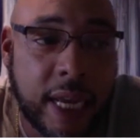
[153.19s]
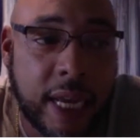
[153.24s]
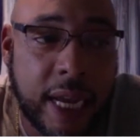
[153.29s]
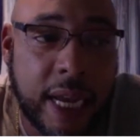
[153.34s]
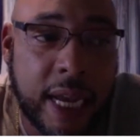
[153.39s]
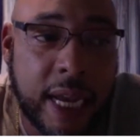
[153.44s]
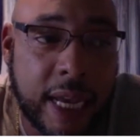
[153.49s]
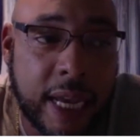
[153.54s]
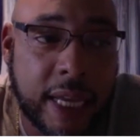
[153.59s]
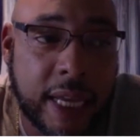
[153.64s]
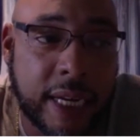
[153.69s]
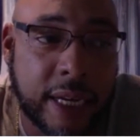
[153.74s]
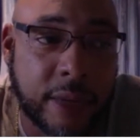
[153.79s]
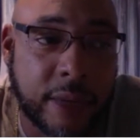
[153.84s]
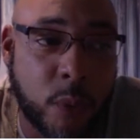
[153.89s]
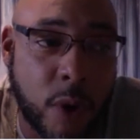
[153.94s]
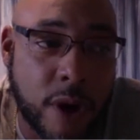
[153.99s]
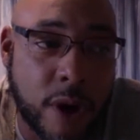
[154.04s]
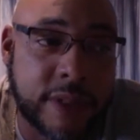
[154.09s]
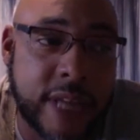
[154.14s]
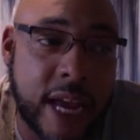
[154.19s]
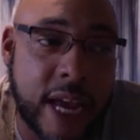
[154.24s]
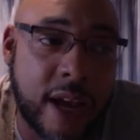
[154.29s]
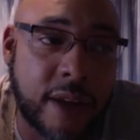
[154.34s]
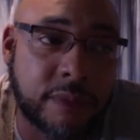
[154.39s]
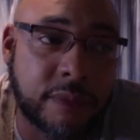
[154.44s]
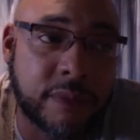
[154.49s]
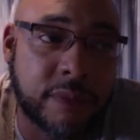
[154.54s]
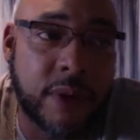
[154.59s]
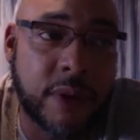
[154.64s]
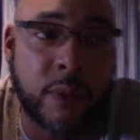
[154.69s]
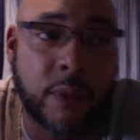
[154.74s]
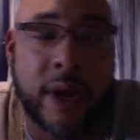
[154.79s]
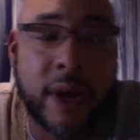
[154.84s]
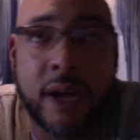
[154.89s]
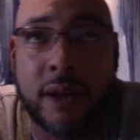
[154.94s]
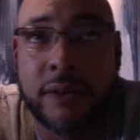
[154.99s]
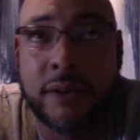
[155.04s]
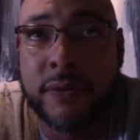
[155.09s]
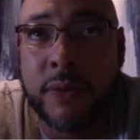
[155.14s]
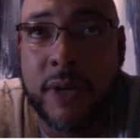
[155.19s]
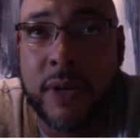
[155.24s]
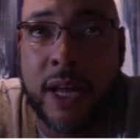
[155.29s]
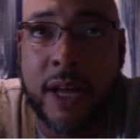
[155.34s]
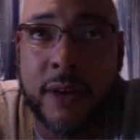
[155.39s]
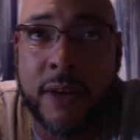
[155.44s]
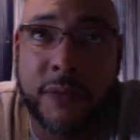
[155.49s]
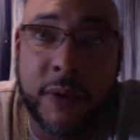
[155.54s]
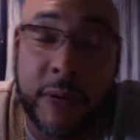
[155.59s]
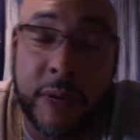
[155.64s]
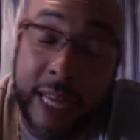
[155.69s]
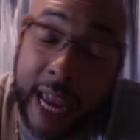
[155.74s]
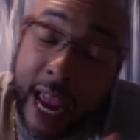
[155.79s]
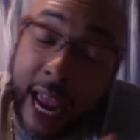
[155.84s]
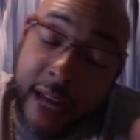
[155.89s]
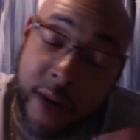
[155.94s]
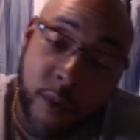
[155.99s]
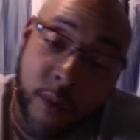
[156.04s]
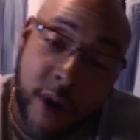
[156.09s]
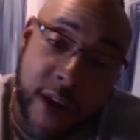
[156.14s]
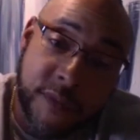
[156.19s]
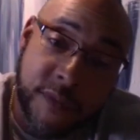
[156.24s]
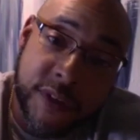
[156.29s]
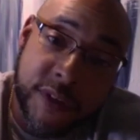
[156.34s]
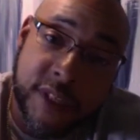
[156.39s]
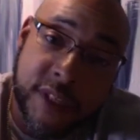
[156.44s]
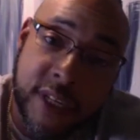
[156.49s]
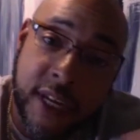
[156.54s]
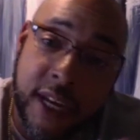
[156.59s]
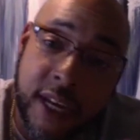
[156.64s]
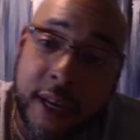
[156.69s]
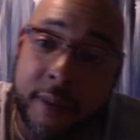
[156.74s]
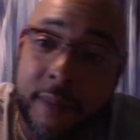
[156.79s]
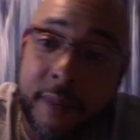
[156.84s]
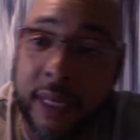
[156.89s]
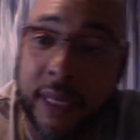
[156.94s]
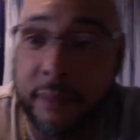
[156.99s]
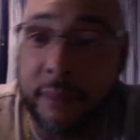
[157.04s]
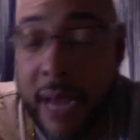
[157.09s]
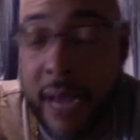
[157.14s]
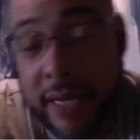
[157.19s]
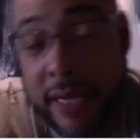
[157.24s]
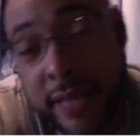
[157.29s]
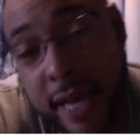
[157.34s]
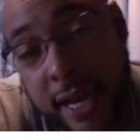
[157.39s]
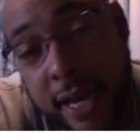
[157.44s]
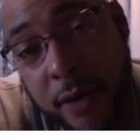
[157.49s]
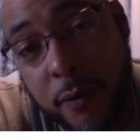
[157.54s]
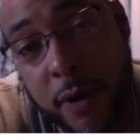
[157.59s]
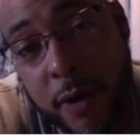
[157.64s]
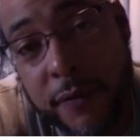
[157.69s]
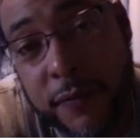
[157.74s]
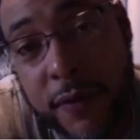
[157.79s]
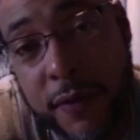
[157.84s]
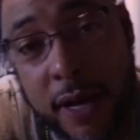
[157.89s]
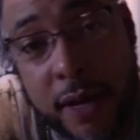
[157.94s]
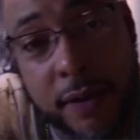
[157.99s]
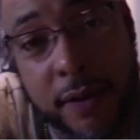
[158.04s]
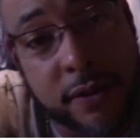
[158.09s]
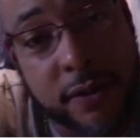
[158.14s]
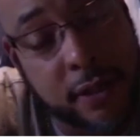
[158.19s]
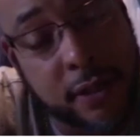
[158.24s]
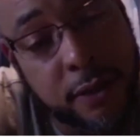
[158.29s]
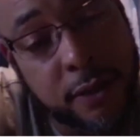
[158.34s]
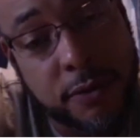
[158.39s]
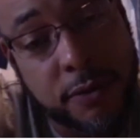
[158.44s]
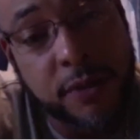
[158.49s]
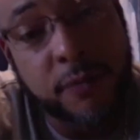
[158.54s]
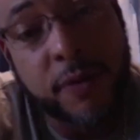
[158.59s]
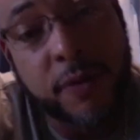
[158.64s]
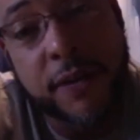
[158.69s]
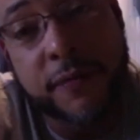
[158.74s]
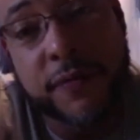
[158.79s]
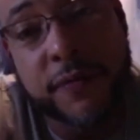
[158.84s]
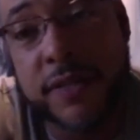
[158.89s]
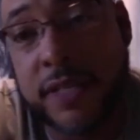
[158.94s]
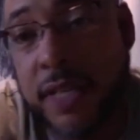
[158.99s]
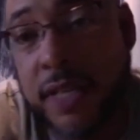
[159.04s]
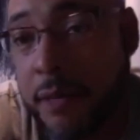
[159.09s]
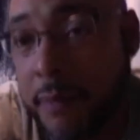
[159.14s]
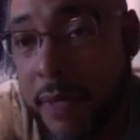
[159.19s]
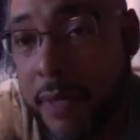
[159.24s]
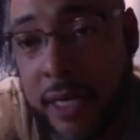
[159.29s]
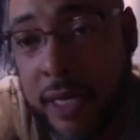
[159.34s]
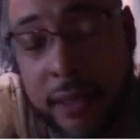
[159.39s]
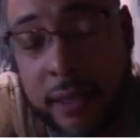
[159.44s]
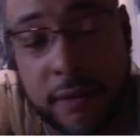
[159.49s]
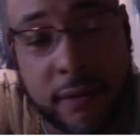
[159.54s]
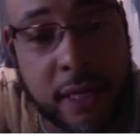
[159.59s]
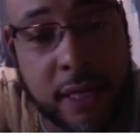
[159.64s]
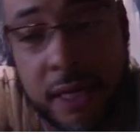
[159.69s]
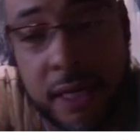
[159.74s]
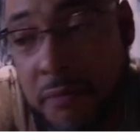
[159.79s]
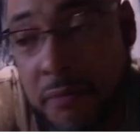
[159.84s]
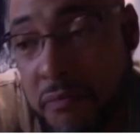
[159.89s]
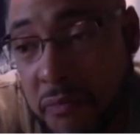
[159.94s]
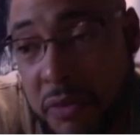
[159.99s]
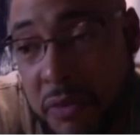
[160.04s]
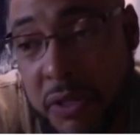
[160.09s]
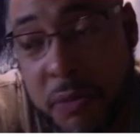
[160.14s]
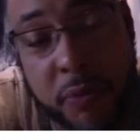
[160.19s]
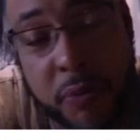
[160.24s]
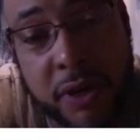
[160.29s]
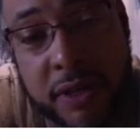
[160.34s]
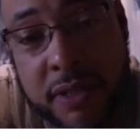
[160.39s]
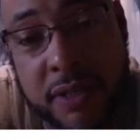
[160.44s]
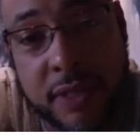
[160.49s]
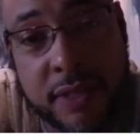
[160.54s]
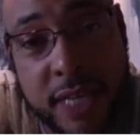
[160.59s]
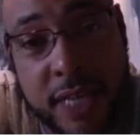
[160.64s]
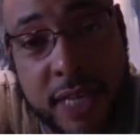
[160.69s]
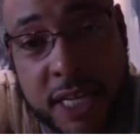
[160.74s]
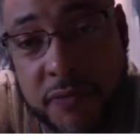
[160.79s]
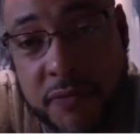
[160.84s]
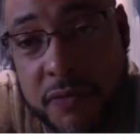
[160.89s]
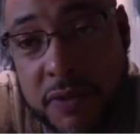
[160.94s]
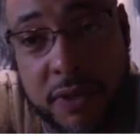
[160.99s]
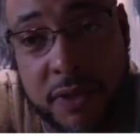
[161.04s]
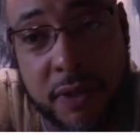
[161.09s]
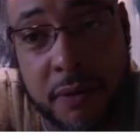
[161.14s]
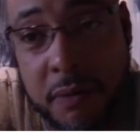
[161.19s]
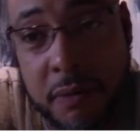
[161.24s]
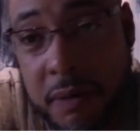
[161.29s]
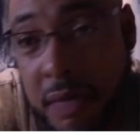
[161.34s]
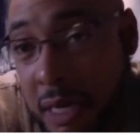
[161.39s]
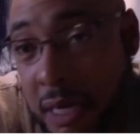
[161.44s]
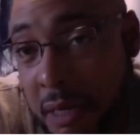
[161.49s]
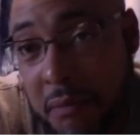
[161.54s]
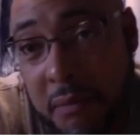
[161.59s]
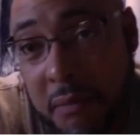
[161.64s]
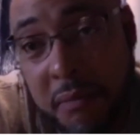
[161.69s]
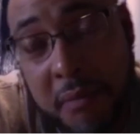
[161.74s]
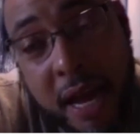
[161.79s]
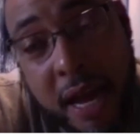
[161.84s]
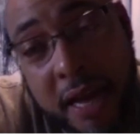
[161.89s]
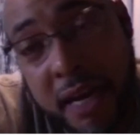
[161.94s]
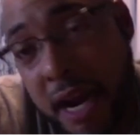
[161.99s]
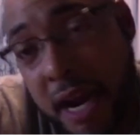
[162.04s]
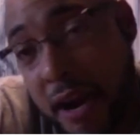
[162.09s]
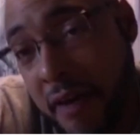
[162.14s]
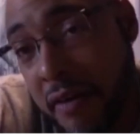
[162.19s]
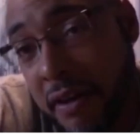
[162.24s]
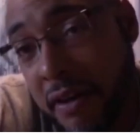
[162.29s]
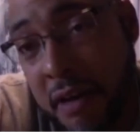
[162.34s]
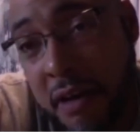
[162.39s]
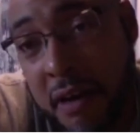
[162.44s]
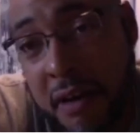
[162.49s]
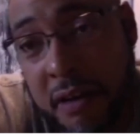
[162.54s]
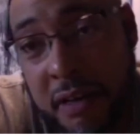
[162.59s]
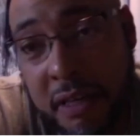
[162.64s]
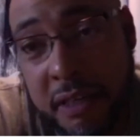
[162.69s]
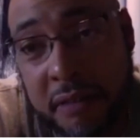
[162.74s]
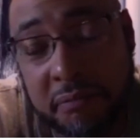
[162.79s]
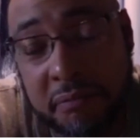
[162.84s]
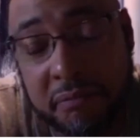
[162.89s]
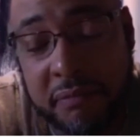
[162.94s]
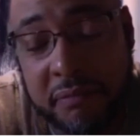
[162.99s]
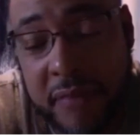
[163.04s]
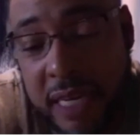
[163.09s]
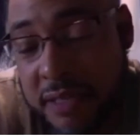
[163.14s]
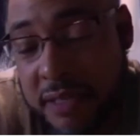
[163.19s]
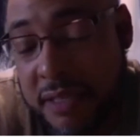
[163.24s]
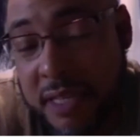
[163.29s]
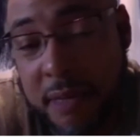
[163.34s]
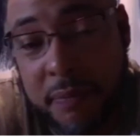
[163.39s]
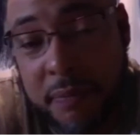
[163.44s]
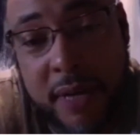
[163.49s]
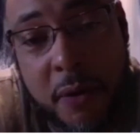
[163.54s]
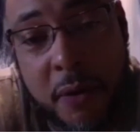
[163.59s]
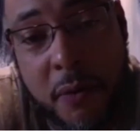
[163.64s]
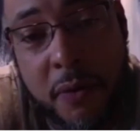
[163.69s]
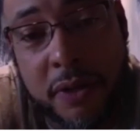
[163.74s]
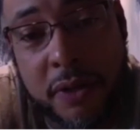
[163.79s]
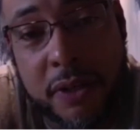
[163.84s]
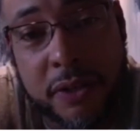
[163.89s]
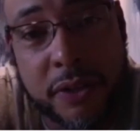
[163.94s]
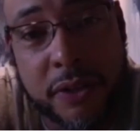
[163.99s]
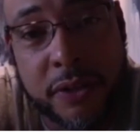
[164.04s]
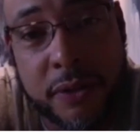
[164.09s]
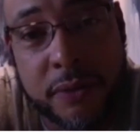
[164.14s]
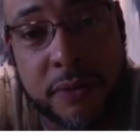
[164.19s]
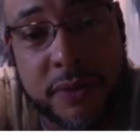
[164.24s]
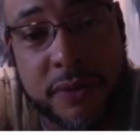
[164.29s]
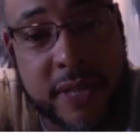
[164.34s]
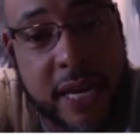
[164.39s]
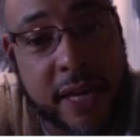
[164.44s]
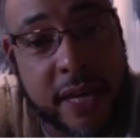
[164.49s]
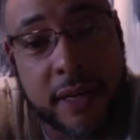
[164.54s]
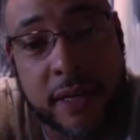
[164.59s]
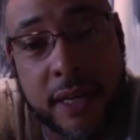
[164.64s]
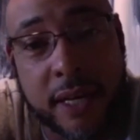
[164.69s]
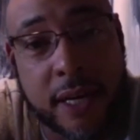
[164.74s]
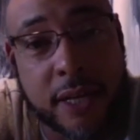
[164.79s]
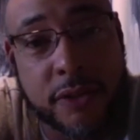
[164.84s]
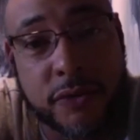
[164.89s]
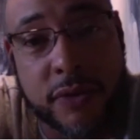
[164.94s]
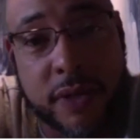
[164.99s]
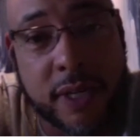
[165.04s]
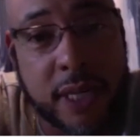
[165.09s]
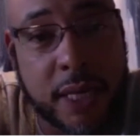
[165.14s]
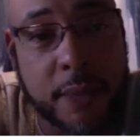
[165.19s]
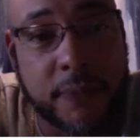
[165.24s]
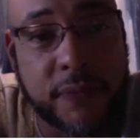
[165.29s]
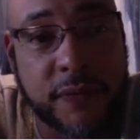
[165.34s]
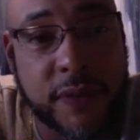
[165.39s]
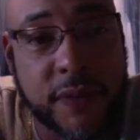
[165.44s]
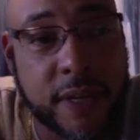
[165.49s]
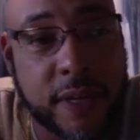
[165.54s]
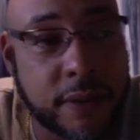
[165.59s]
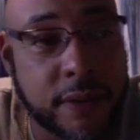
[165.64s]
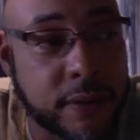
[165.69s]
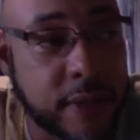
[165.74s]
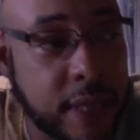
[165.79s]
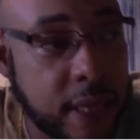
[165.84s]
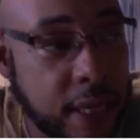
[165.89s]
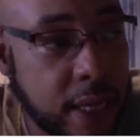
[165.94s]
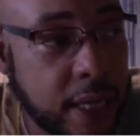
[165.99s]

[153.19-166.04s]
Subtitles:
and it worked out well for gaining weight for some and maintaining weight for others and losing weight for some. And it was pretty successful. So I carried on, and that's something I wanted to do. Stayed in the country club field